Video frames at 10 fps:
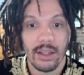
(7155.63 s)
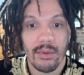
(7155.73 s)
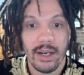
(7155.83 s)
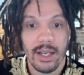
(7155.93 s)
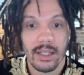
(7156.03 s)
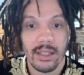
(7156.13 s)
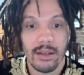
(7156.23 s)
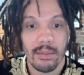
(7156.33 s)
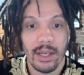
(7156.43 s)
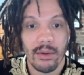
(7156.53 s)
threatening
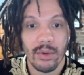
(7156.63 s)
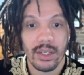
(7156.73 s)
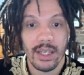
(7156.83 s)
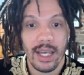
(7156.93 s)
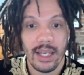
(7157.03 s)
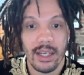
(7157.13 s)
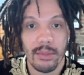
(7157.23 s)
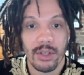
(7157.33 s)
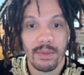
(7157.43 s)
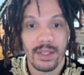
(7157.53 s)
to play rook e8
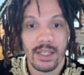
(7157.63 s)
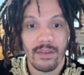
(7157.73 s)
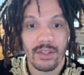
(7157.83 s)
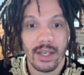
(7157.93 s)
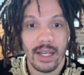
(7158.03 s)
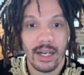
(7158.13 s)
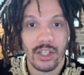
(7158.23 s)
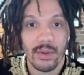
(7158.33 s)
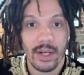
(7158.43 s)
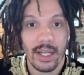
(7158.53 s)
and bishop c7. So I got to
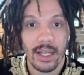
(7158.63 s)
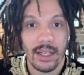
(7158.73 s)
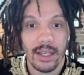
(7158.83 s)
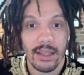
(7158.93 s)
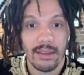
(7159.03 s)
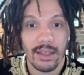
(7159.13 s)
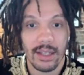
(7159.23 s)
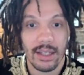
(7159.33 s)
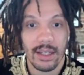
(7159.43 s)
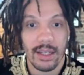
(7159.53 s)
trade, I
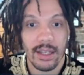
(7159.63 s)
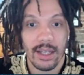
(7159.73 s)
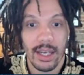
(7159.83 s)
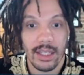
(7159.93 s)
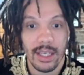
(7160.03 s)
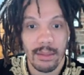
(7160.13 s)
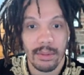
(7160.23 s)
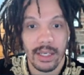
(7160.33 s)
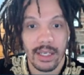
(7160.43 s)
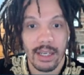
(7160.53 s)
think, and then
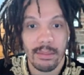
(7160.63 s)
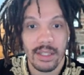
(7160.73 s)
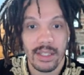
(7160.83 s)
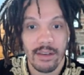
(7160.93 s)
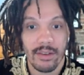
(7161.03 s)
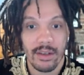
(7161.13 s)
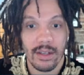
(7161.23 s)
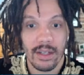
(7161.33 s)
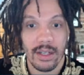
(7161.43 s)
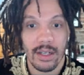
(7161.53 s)
play knight
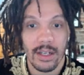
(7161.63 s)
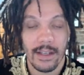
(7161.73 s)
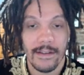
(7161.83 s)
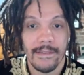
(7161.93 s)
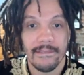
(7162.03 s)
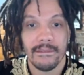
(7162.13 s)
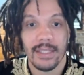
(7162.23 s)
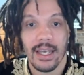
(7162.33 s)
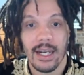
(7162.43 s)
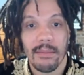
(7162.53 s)
b7.
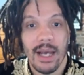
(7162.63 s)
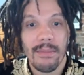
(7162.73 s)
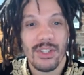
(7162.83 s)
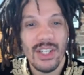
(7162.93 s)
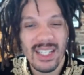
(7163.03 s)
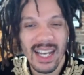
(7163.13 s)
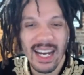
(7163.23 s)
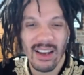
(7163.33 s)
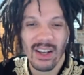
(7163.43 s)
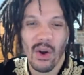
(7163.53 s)
And I'm just
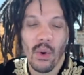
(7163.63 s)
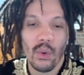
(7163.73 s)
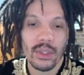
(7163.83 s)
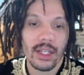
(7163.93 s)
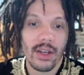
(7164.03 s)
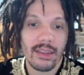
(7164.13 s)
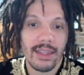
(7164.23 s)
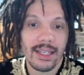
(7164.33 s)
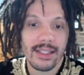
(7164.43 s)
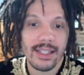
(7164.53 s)
kind of holding
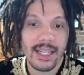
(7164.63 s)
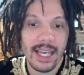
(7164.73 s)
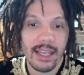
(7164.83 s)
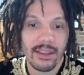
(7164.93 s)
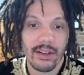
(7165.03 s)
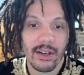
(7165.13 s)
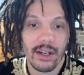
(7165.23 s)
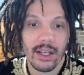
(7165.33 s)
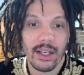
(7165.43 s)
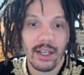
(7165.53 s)
things
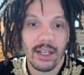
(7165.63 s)
together